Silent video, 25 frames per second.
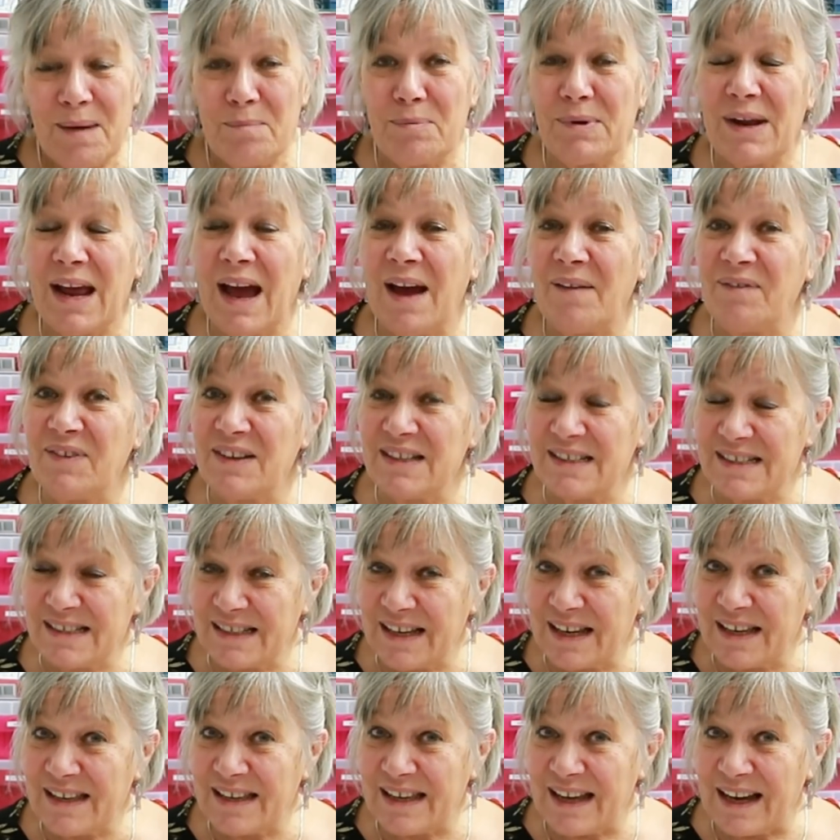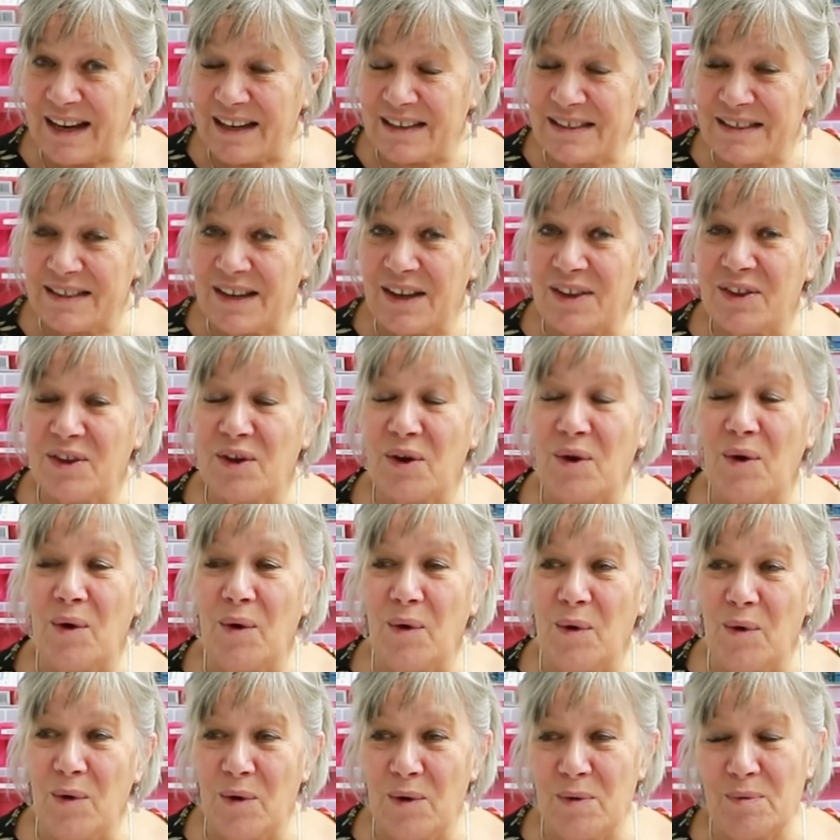But having said that, the
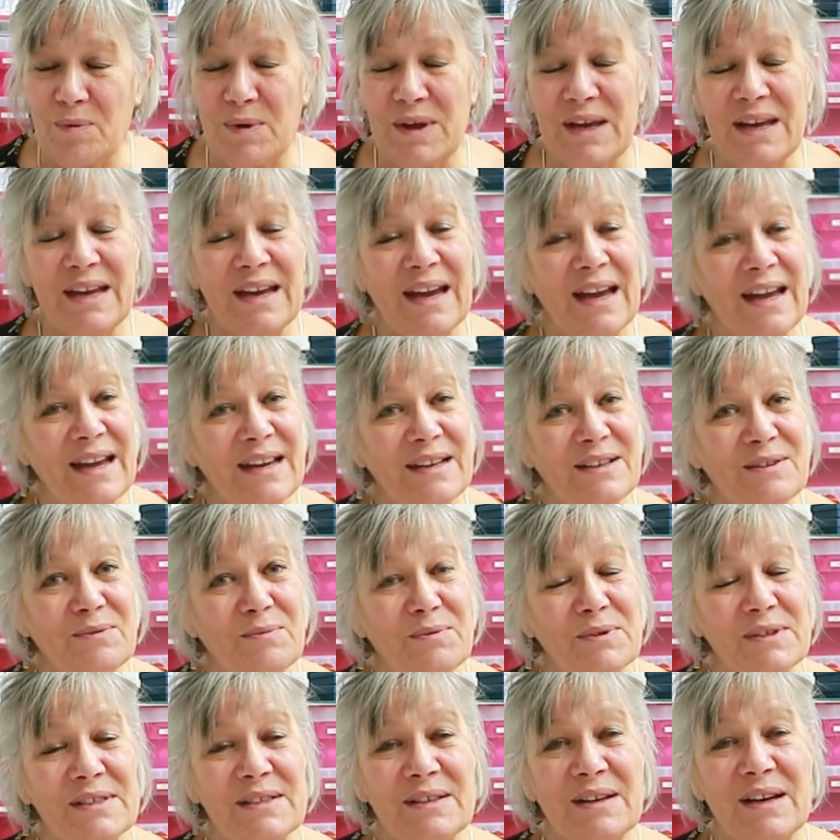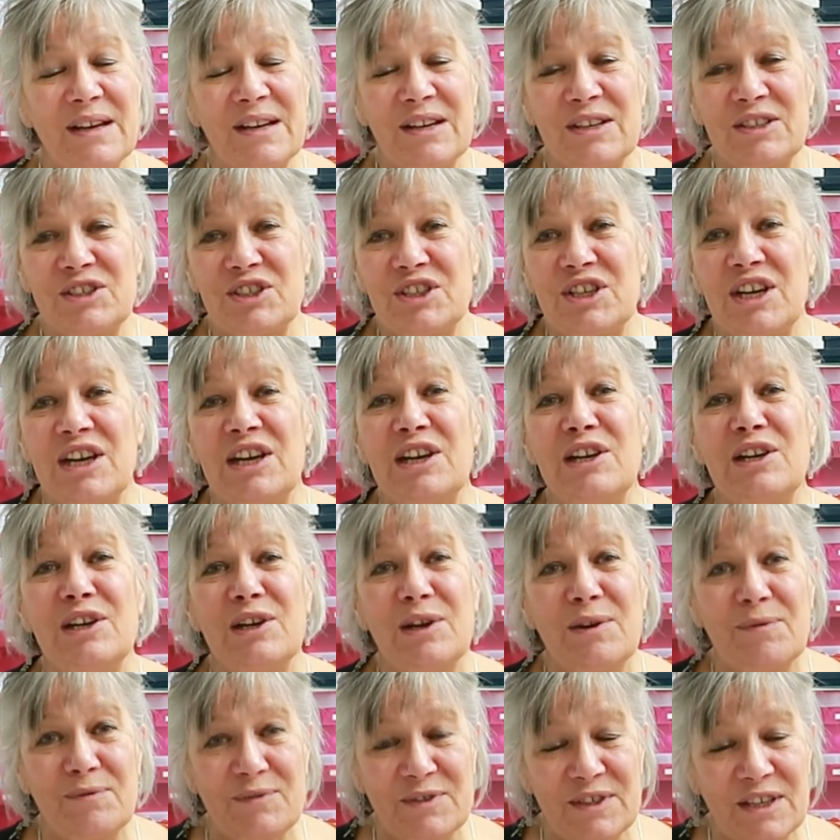whole weekend she
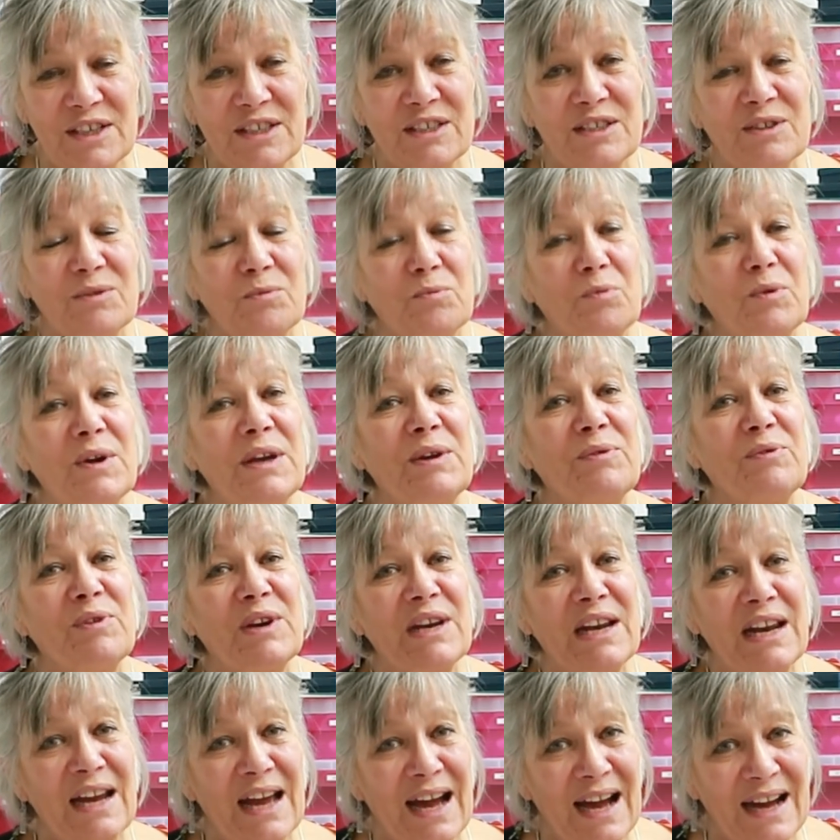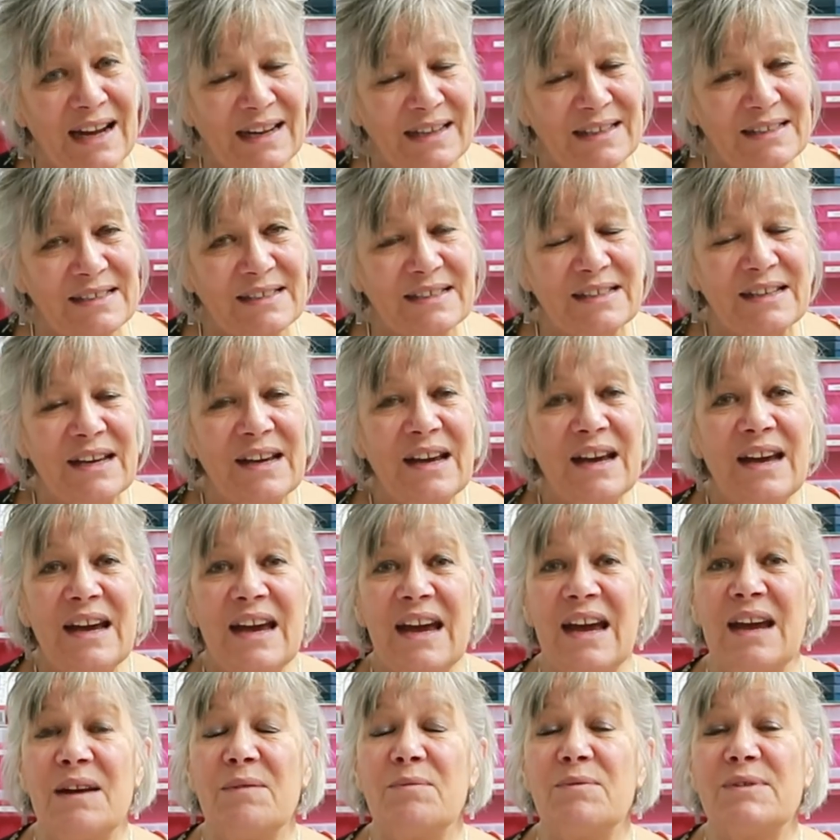loved it. We relaxed.
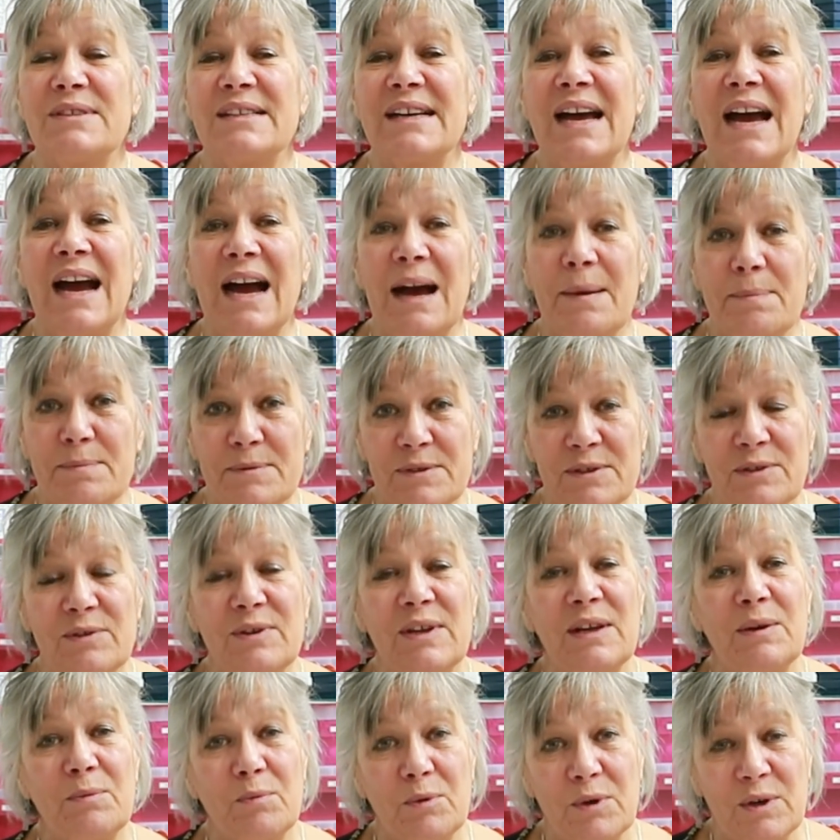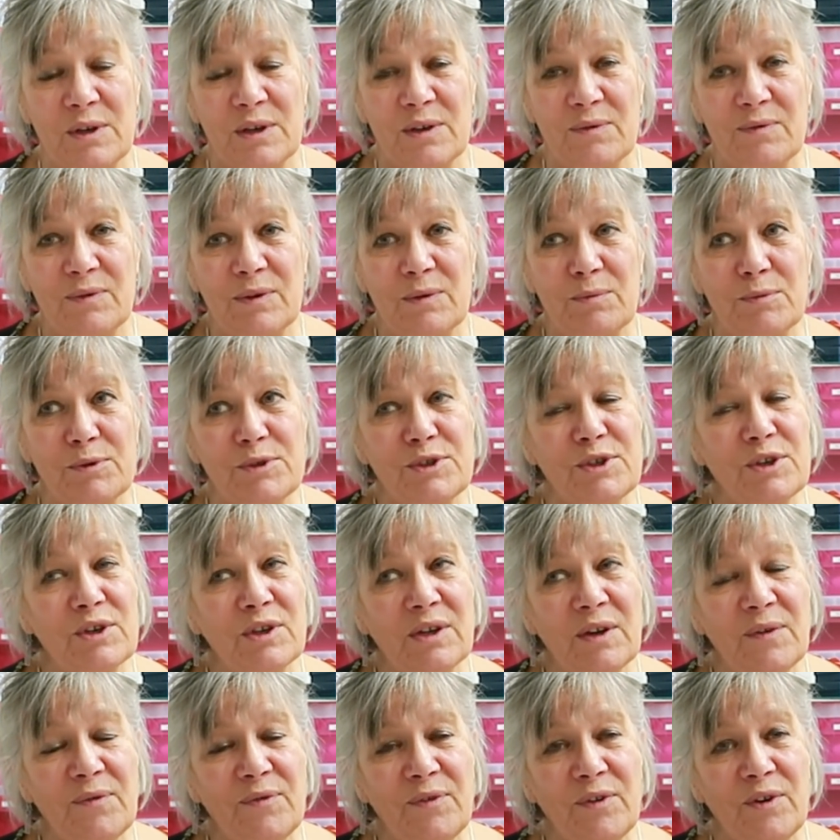It was absolutely wonderful. We
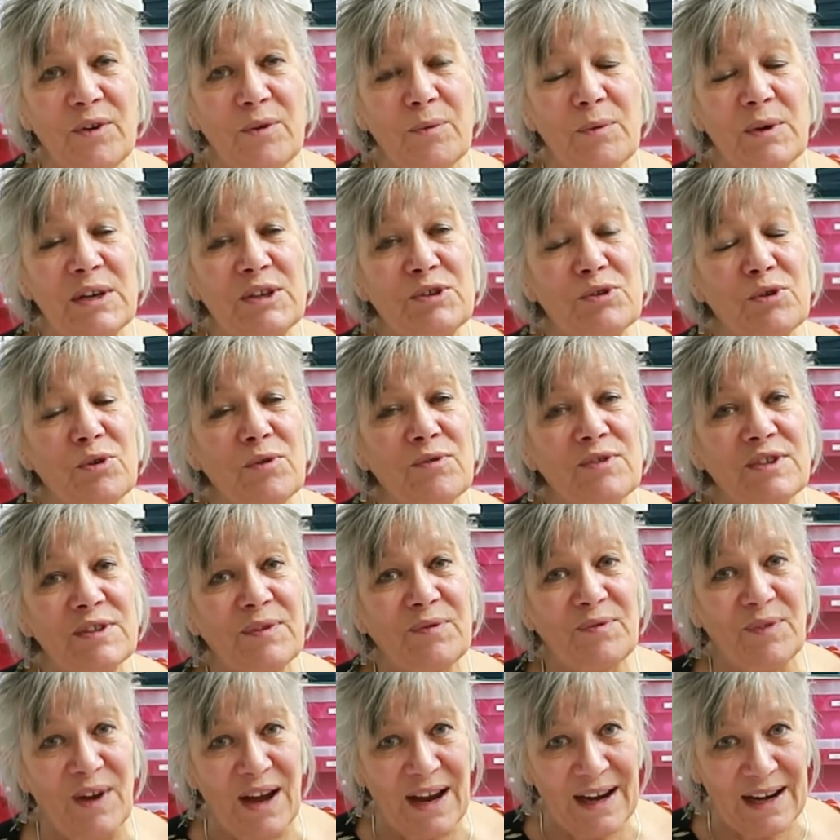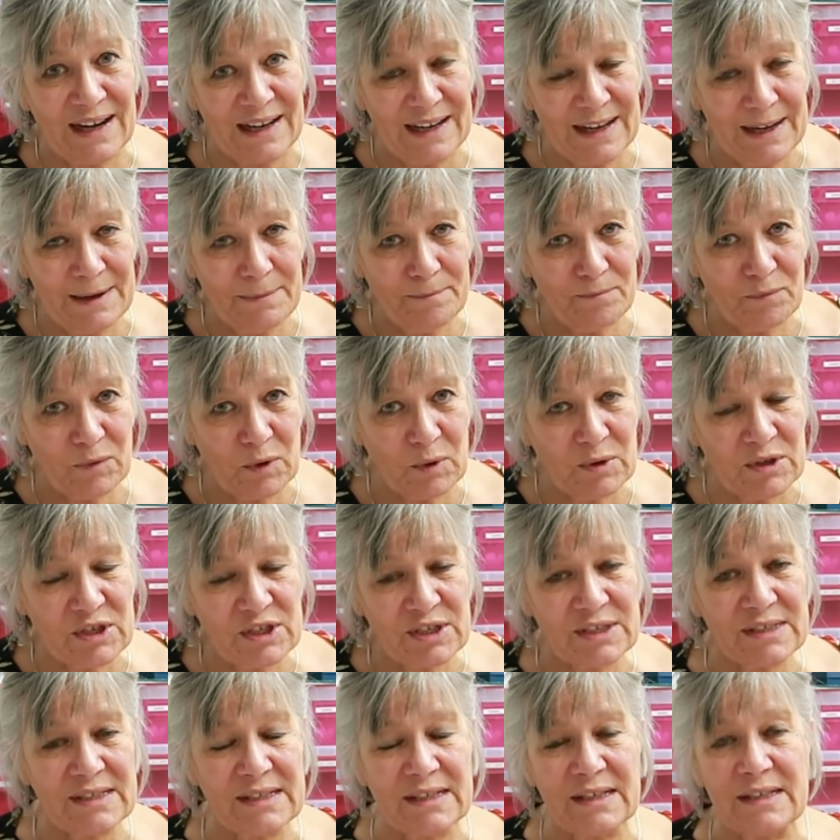drove to Filey,
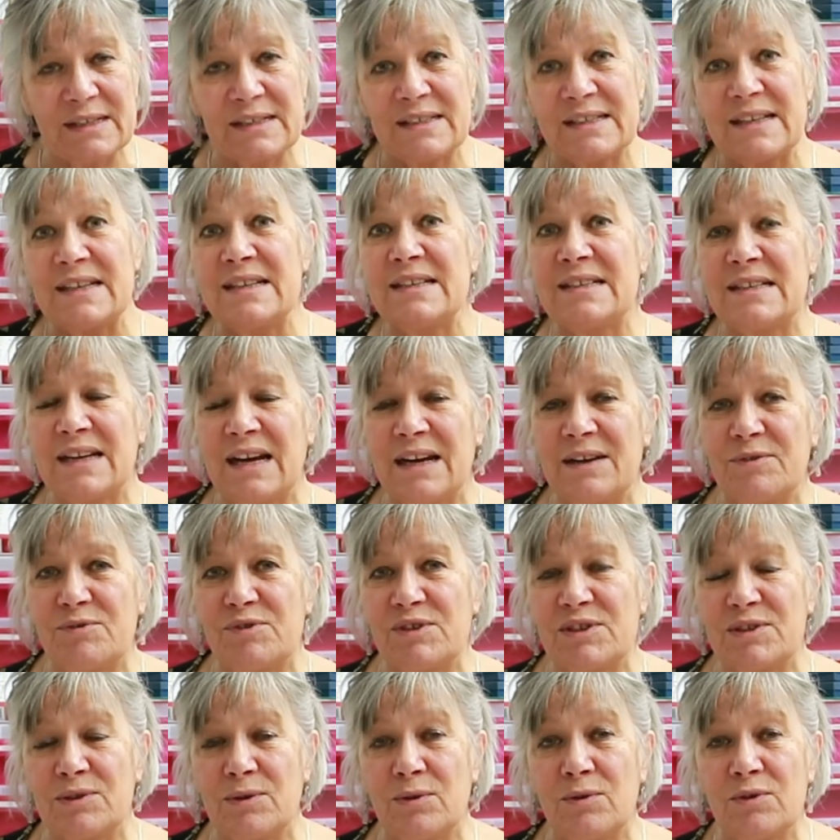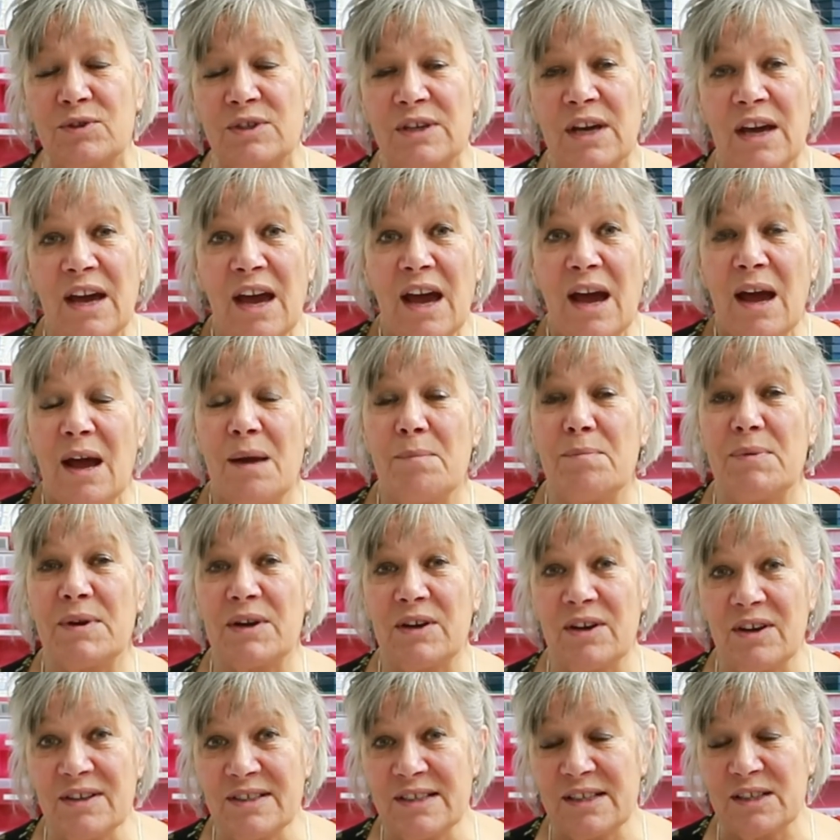which is a seaside resort, and
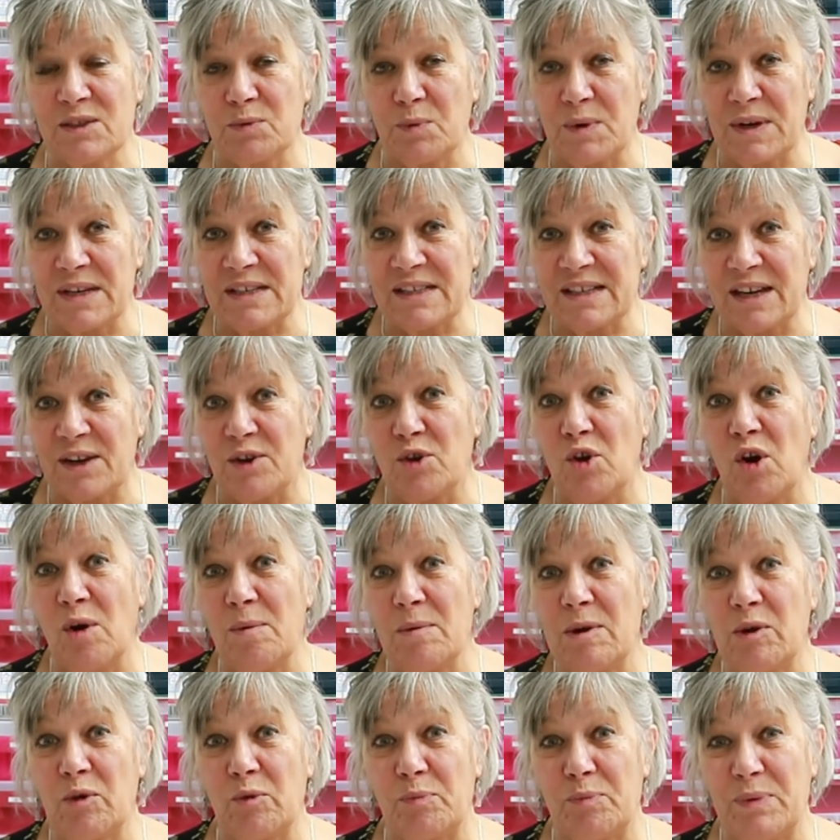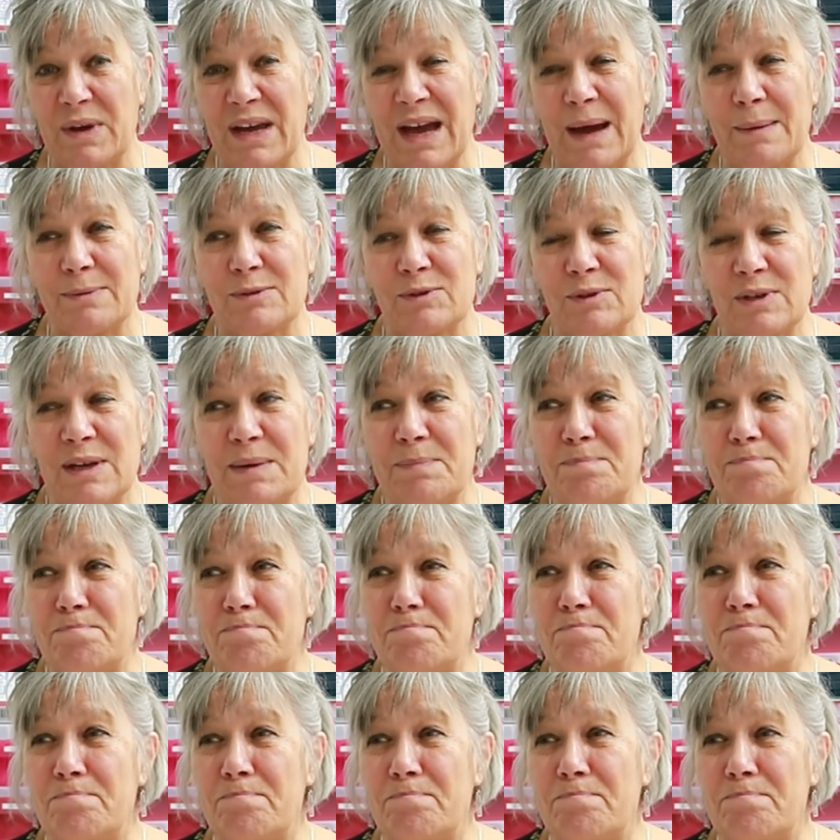because it's winter, normally it would be absolutely